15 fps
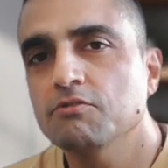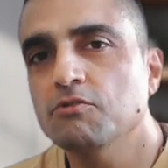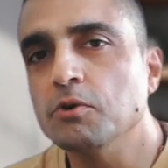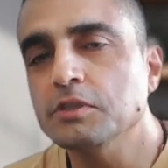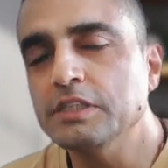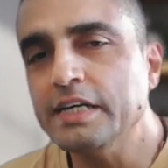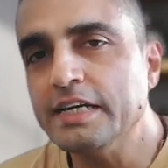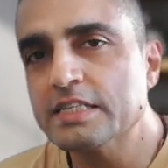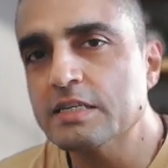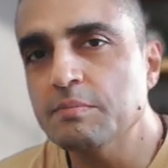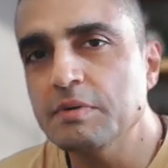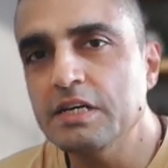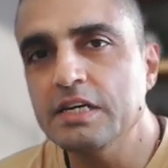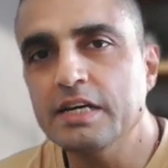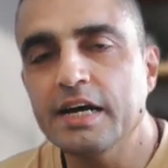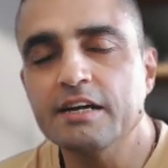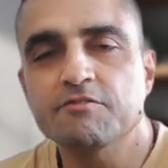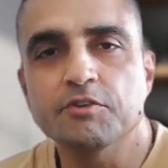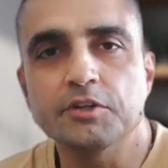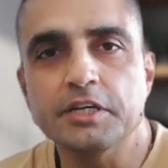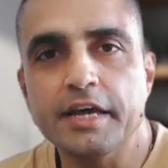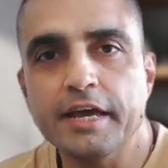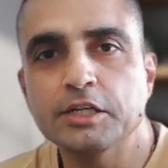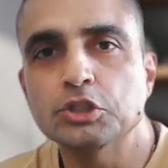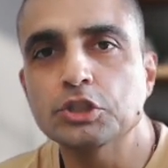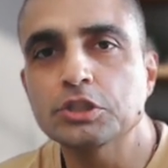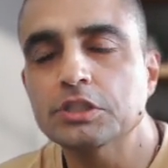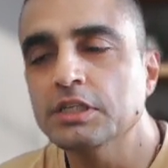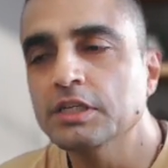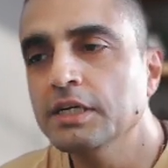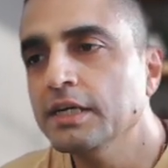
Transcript: for the SME, and for the agent.